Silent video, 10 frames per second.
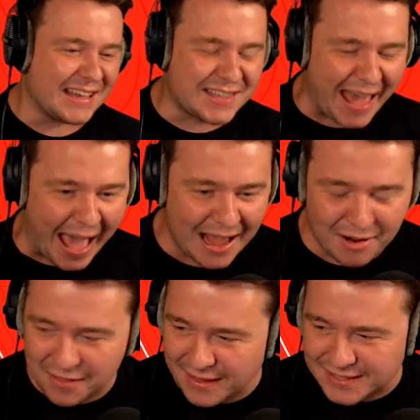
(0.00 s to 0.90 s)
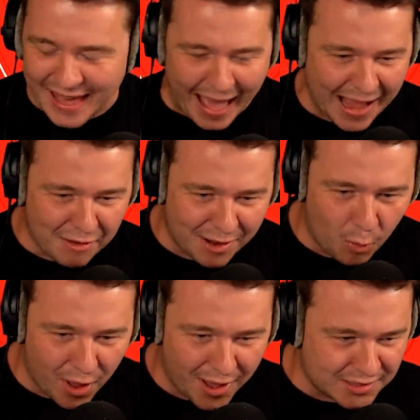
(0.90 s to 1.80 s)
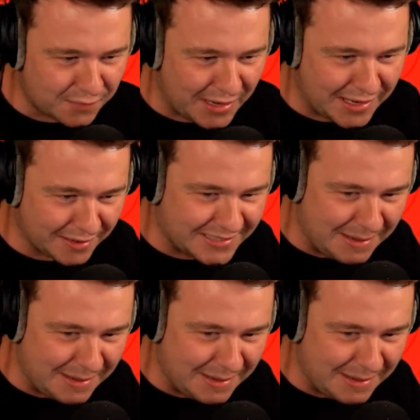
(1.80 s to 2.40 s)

are the angry. These the angry words of a guilty